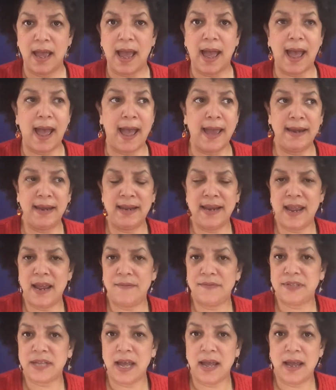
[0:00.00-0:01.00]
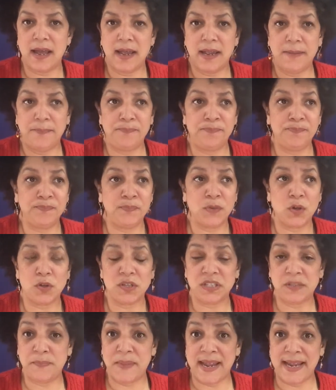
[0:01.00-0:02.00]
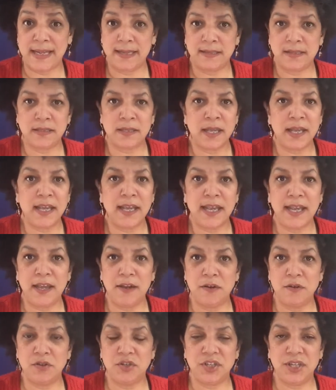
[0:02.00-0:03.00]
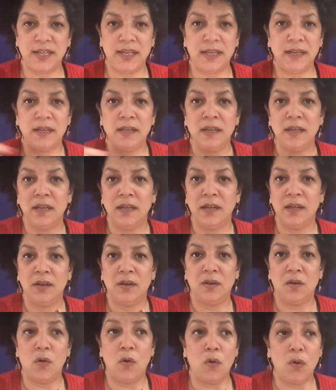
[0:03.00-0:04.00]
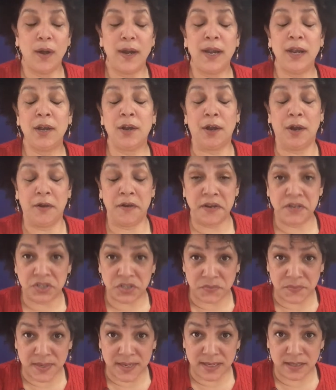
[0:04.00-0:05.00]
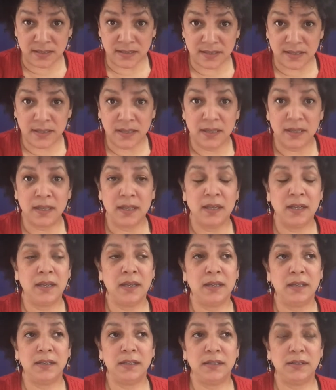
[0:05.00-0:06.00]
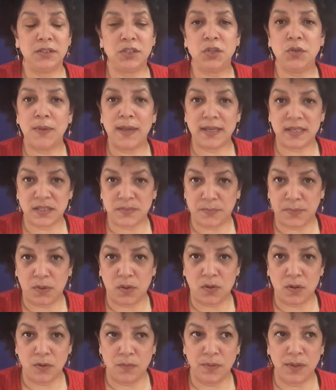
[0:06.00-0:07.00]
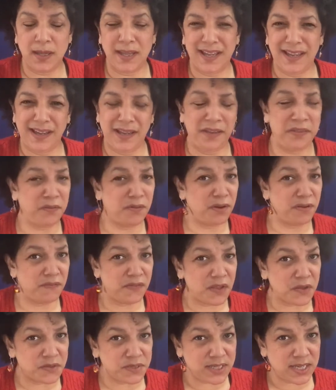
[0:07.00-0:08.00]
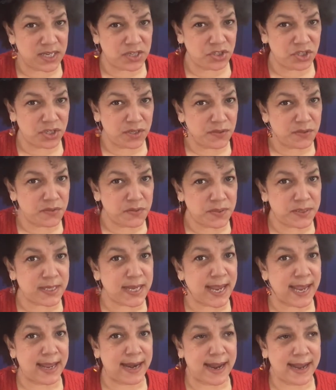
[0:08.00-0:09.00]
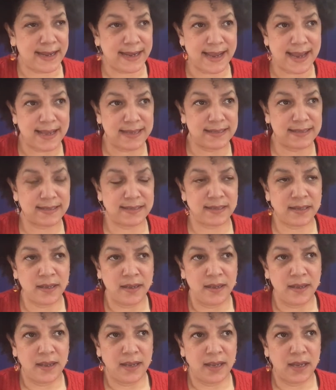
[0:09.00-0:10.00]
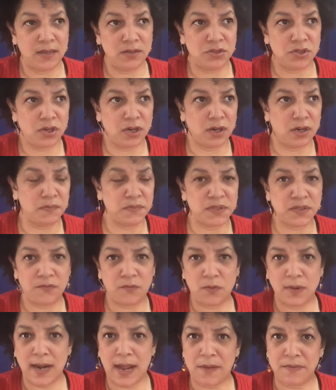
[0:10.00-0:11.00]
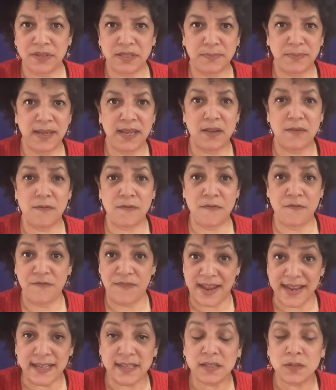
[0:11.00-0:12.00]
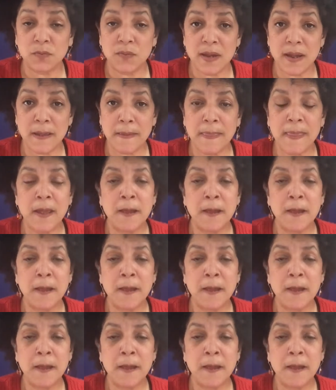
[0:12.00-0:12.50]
I didn't have time, space, energy, or encouragement to explore really either of those issues. And I guess in terms of what I was being faced with